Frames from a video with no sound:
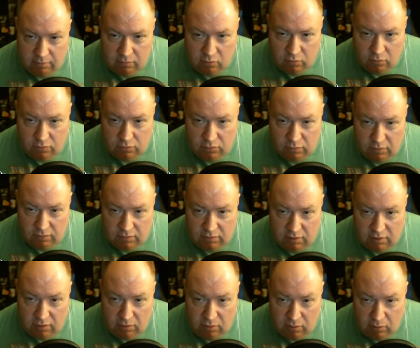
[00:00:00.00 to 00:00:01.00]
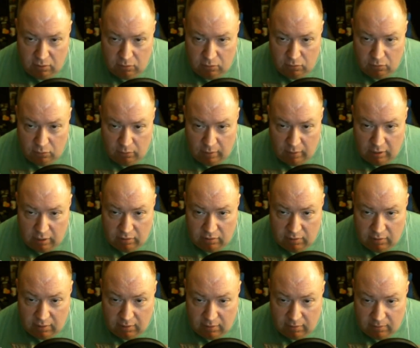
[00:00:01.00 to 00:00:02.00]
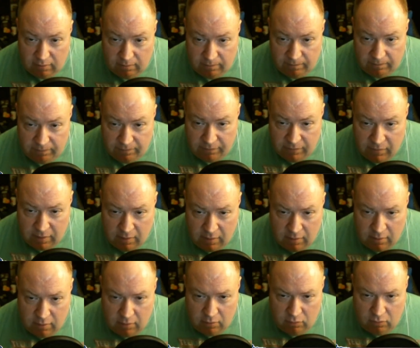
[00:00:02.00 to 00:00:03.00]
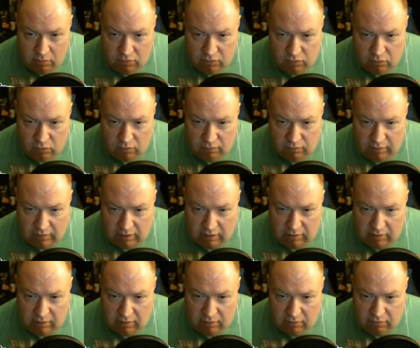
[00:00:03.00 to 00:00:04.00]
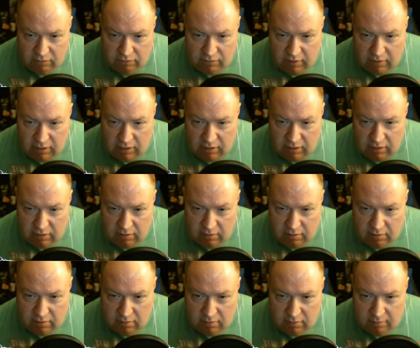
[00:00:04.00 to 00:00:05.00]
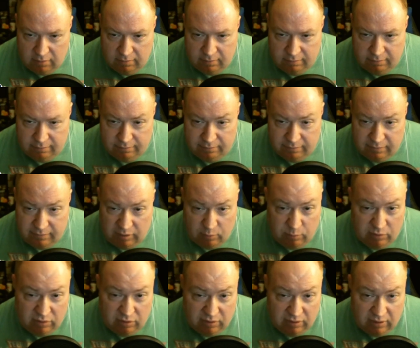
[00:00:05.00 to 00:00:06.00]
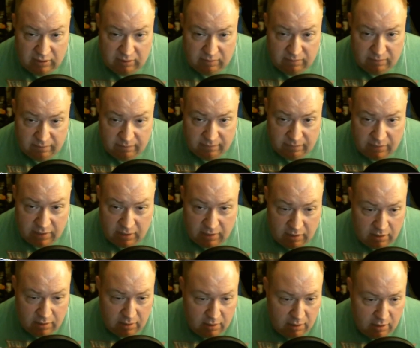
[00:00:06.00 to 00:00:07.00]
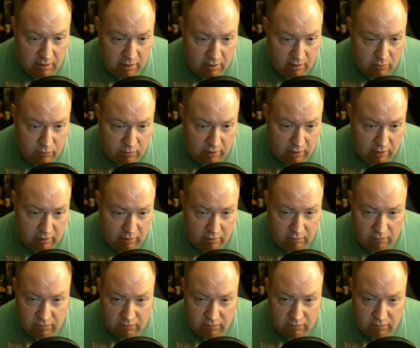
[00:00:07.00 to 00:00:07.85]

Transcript: course, we've seen the new Dorinthea with sort of a clarified ability, and we have